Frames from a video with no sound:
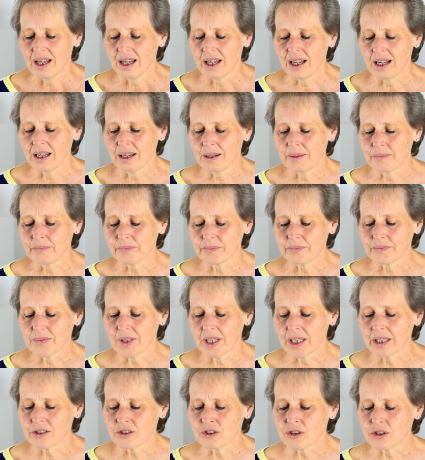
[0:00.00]
um,
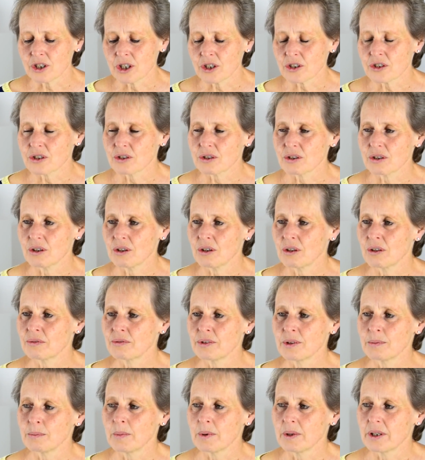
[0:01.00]
it's just
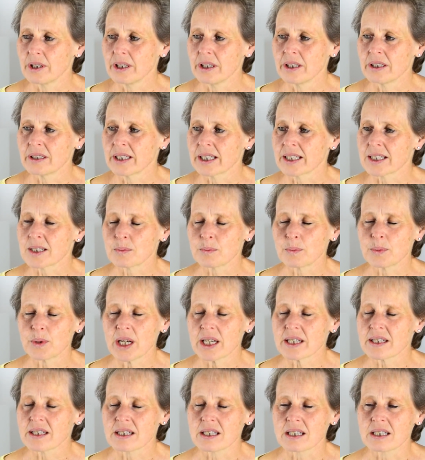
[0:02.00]
of it
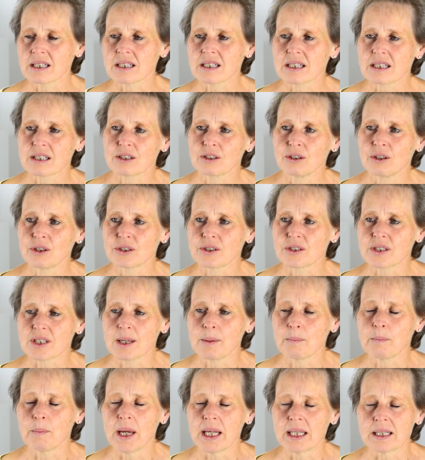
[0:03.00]
expresses God's
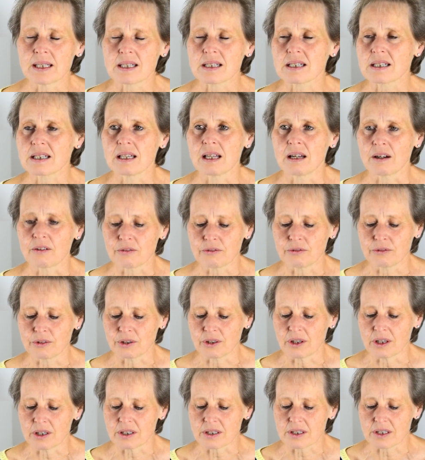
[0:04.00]
immense love
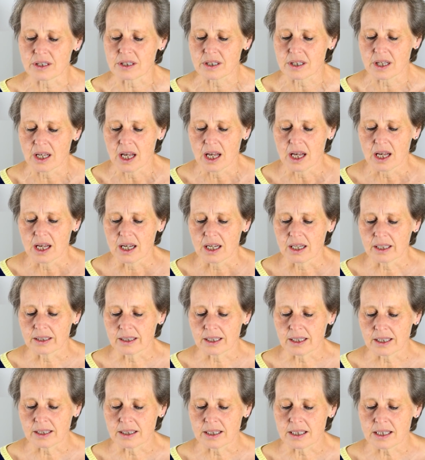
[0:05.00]
for us and
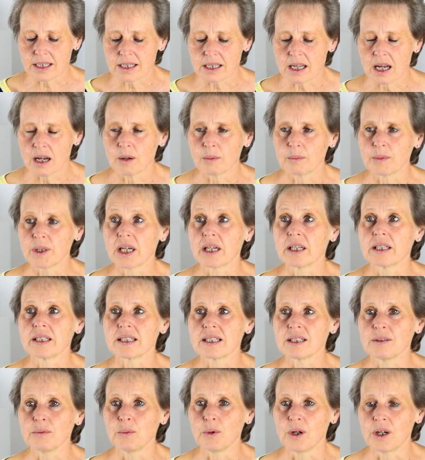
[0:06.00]
that is Psalm
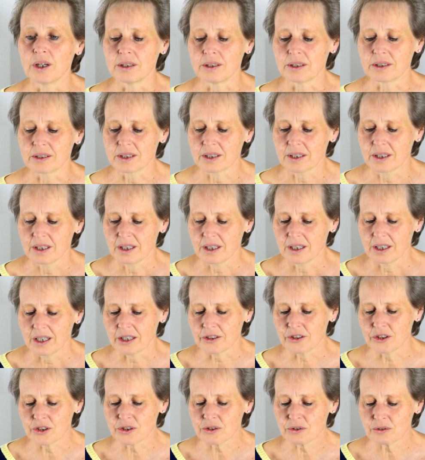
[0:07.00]
91.
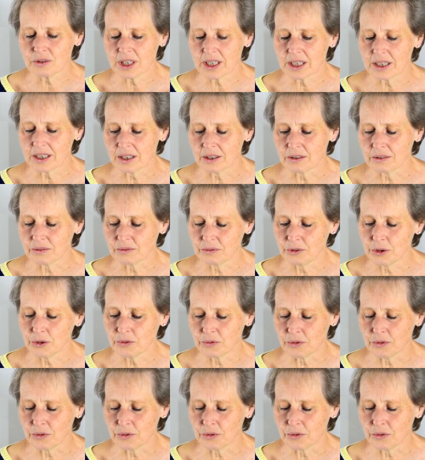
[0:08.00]
I just read a few